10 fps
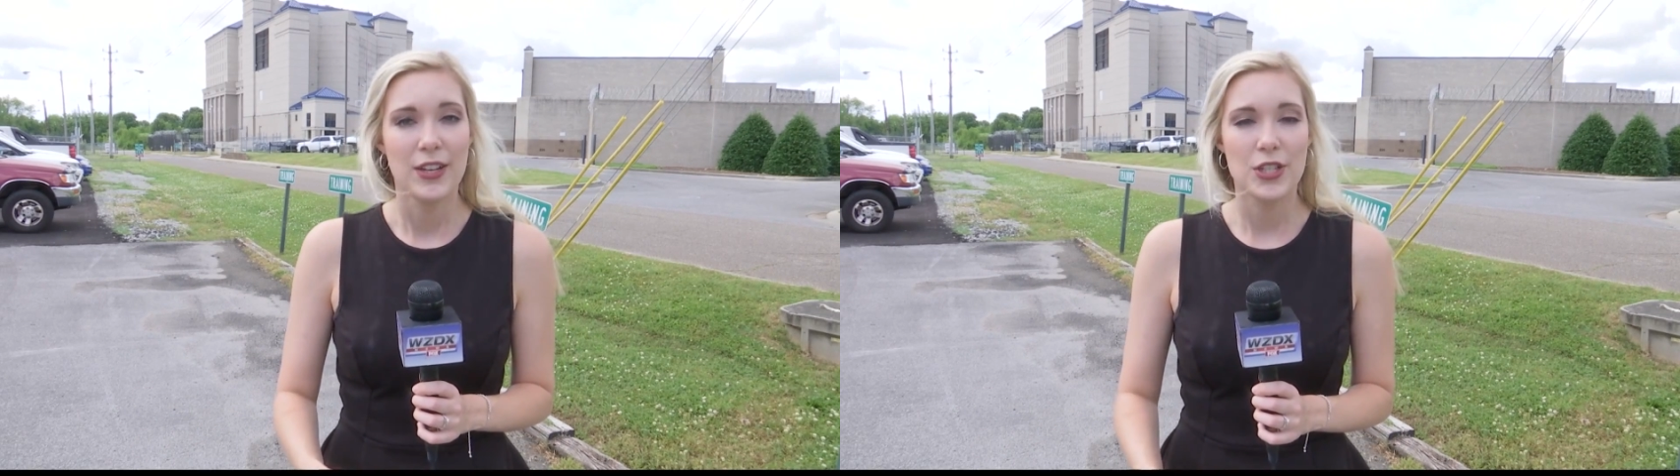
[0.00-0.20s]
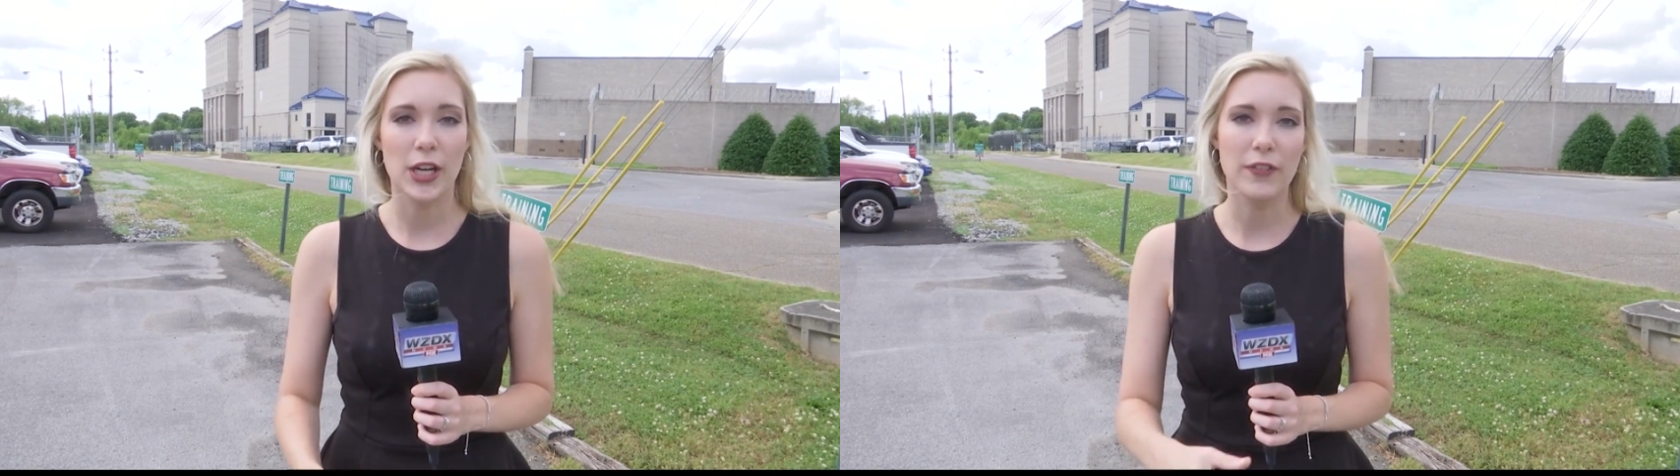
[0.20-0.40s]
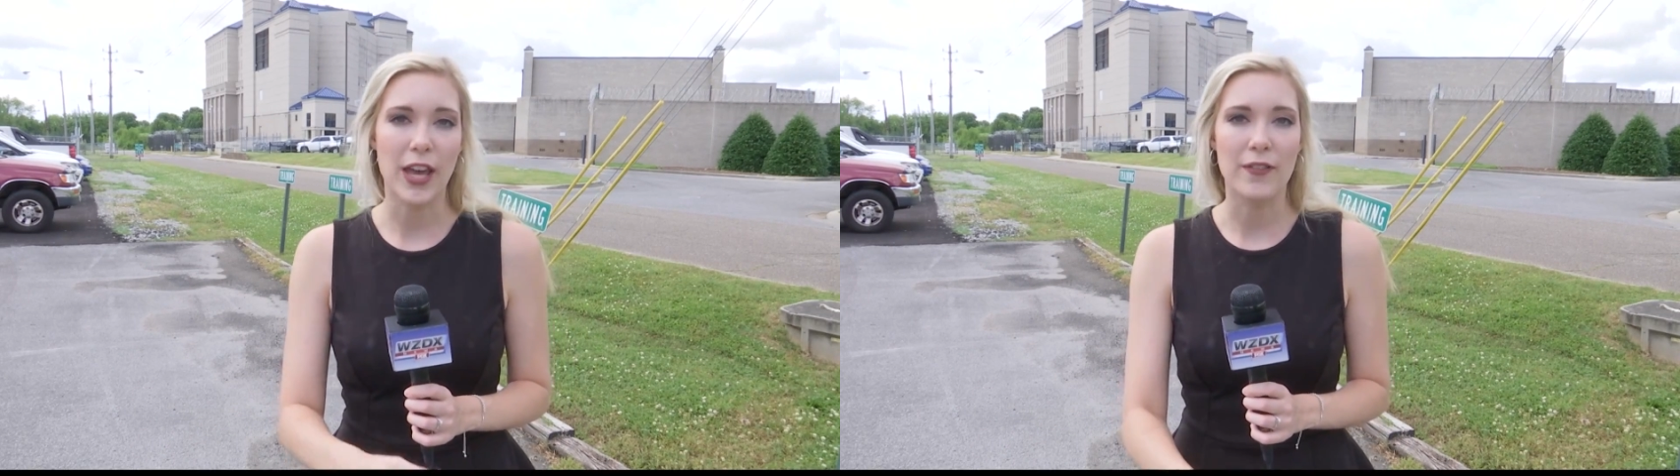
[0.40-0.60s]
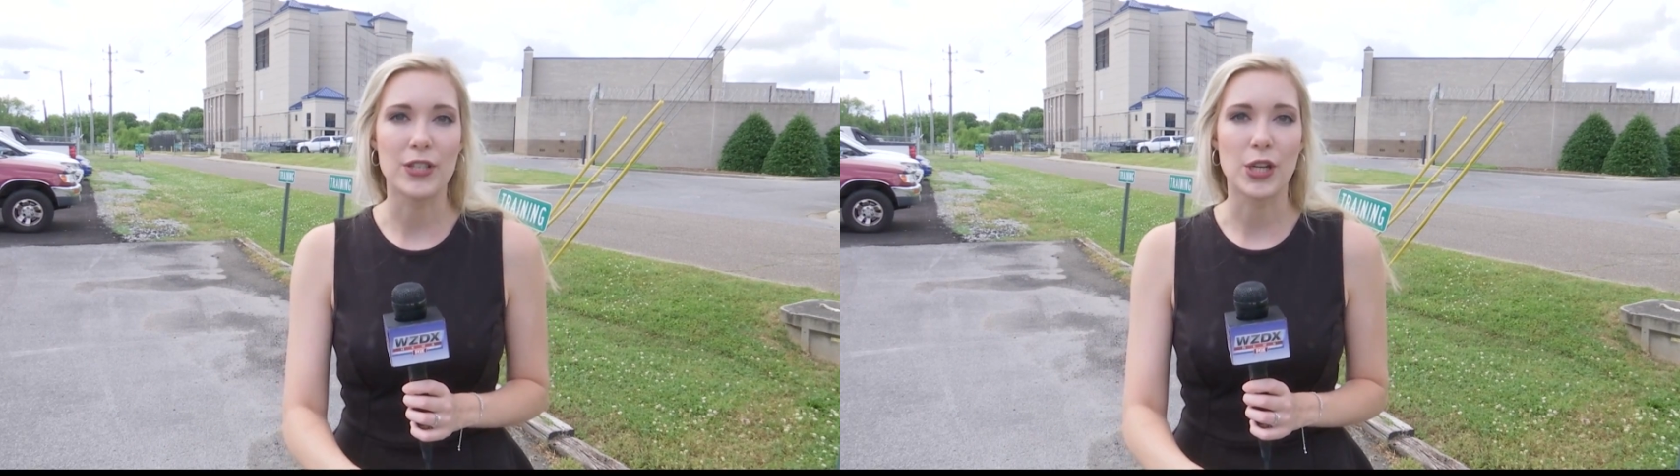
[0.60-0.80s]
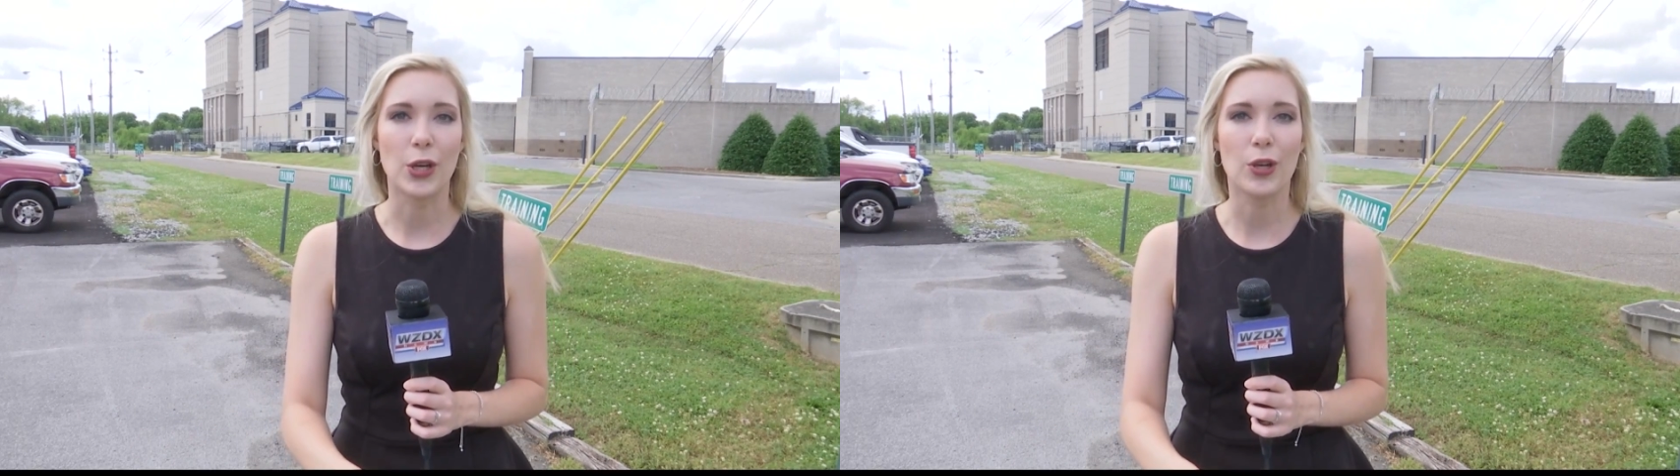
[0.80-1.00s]
Sheriff
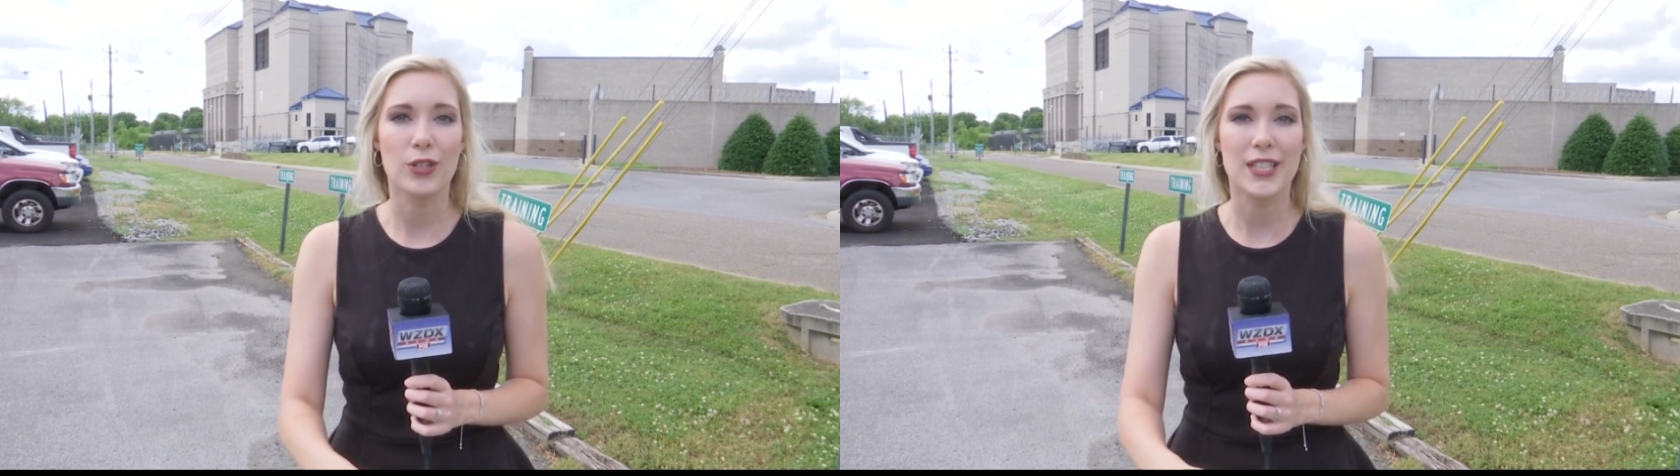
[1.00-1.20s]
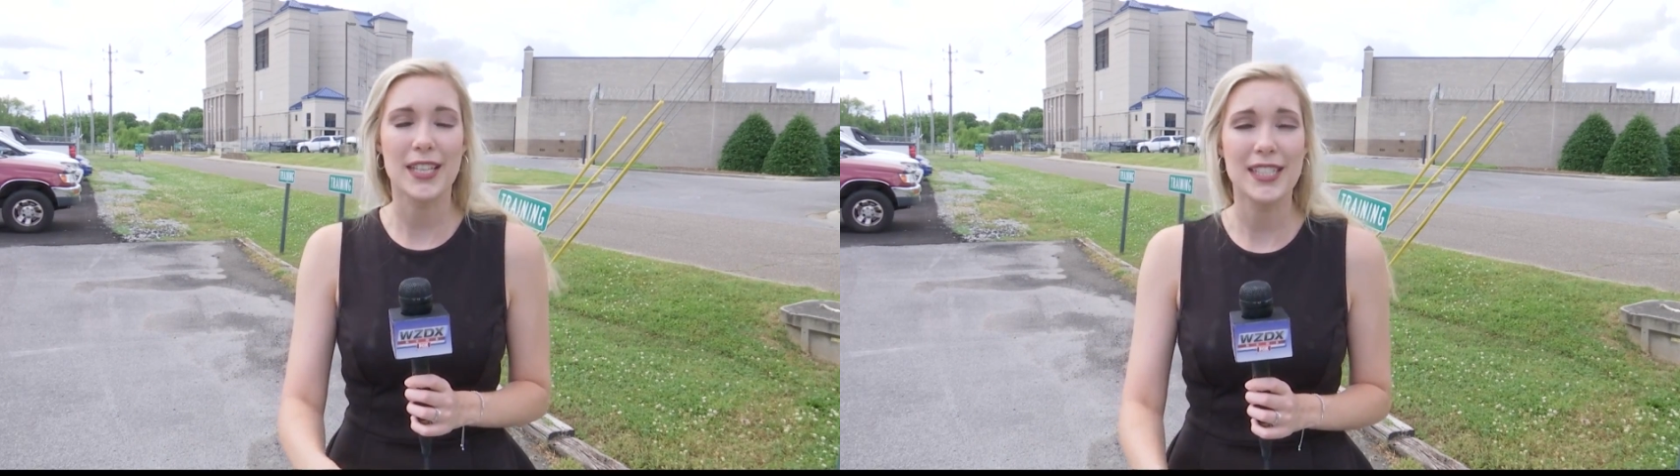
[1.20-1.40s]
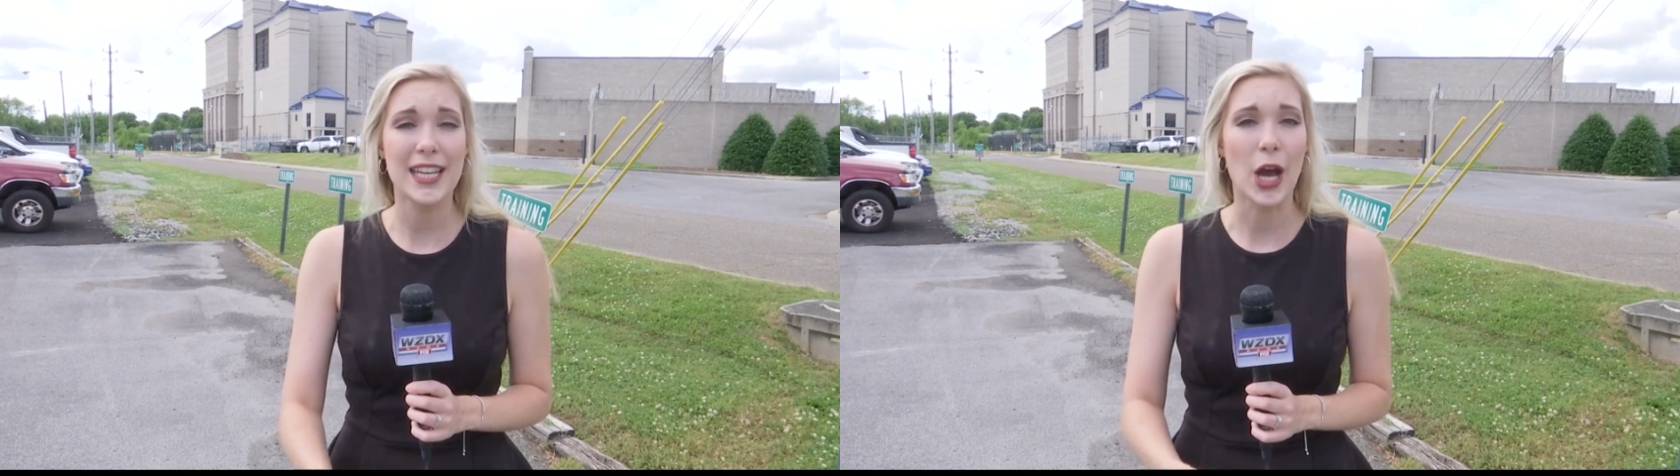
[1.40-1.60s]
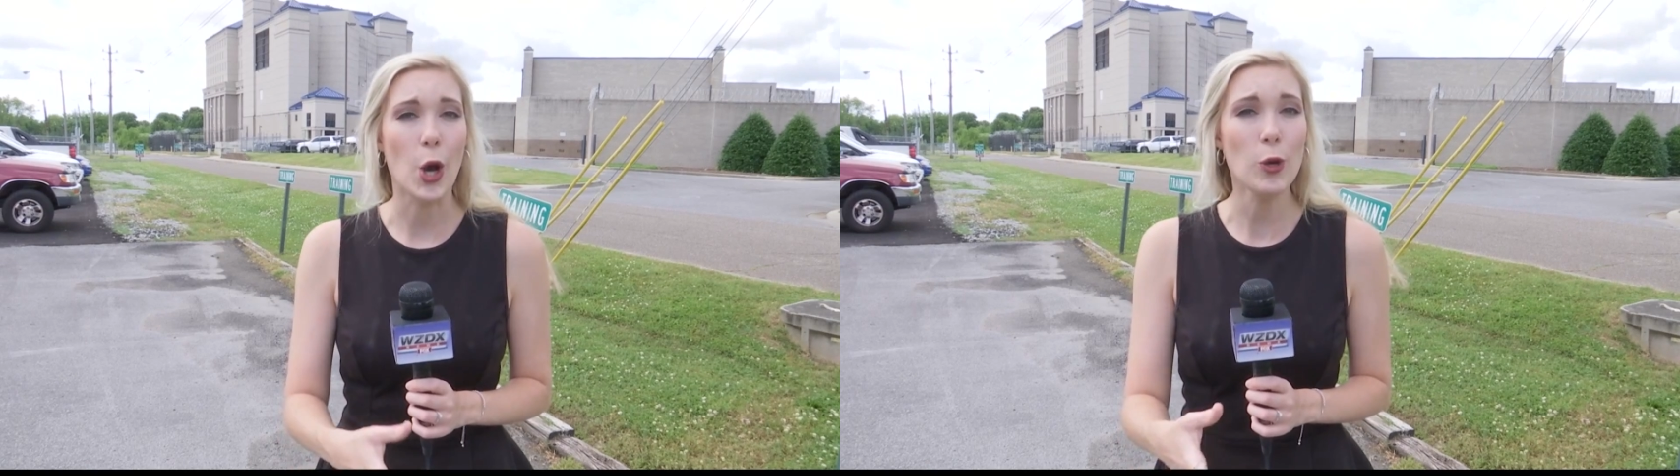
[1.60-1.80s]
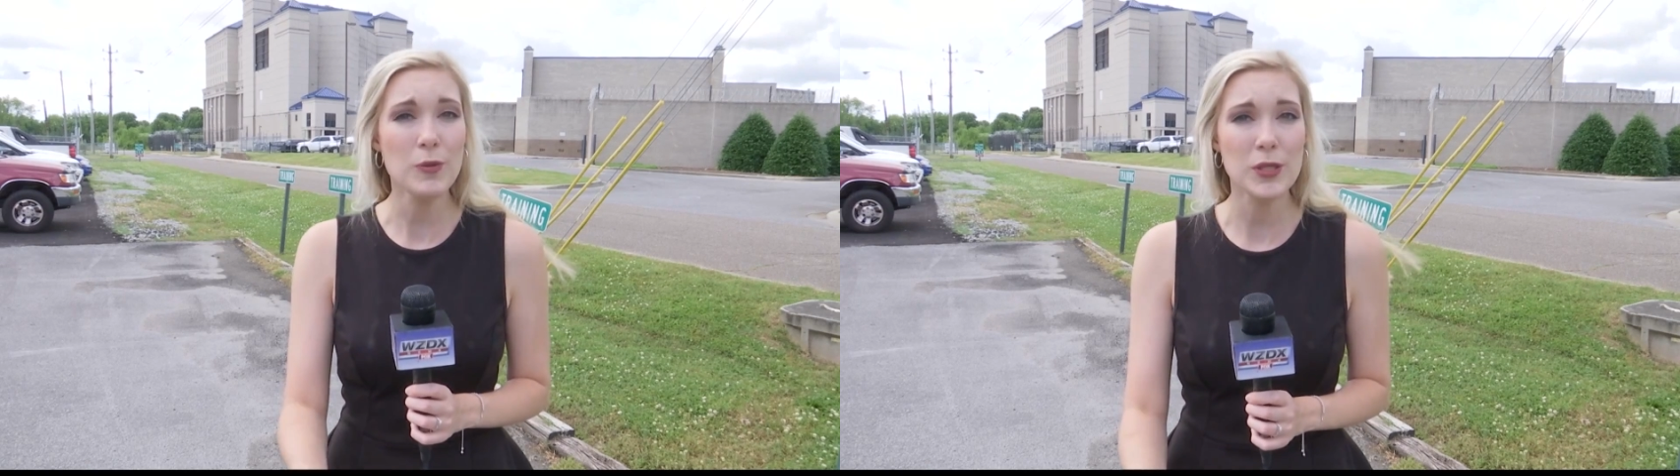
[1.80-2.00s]
Kevin Turner says he
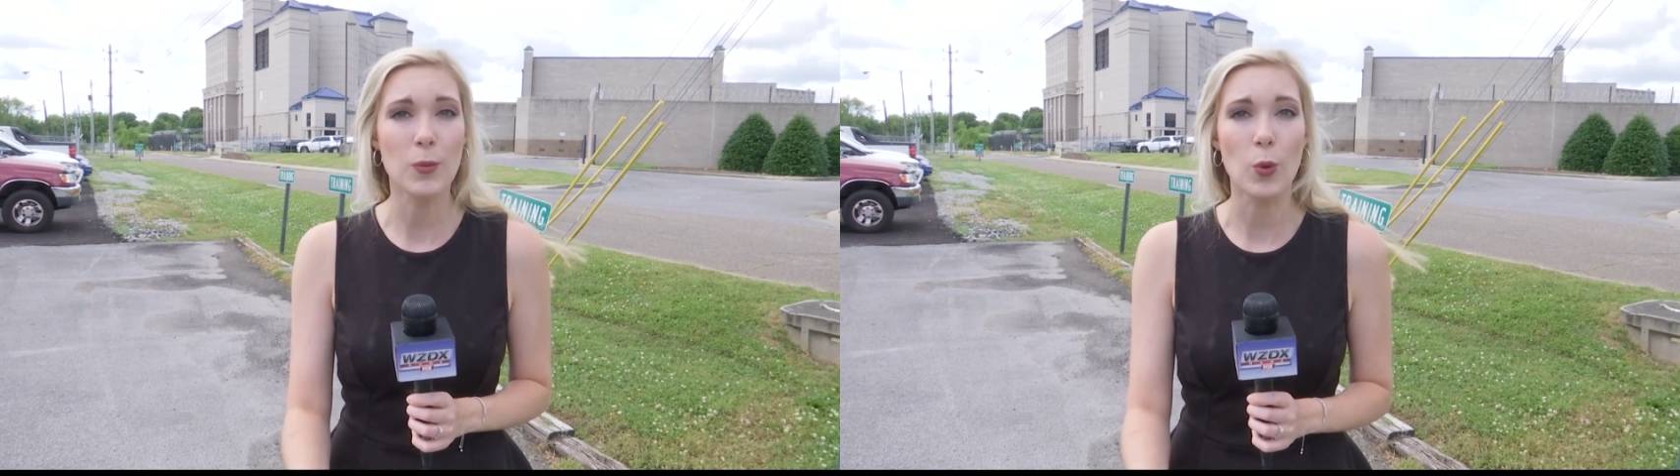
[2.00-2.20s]
hopes